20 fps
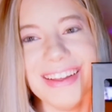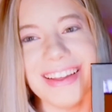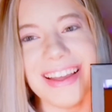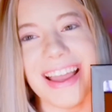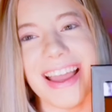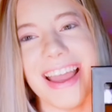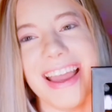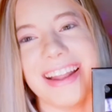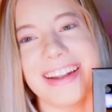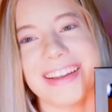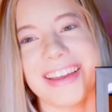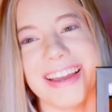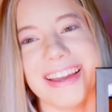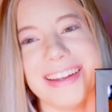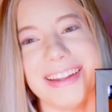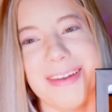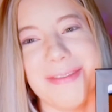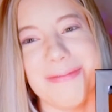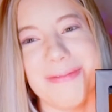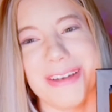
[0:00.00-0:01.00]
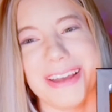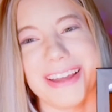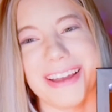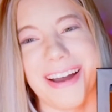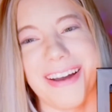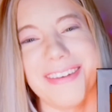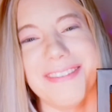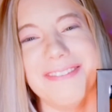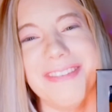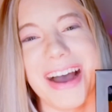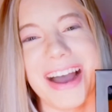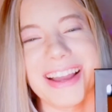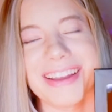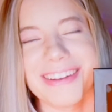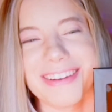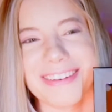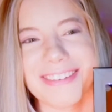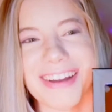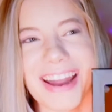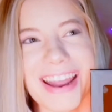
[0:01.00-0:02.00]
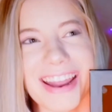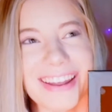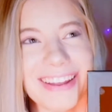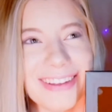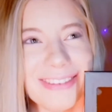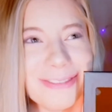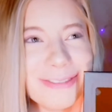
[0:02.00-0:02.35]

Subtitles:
And can it be on my grave?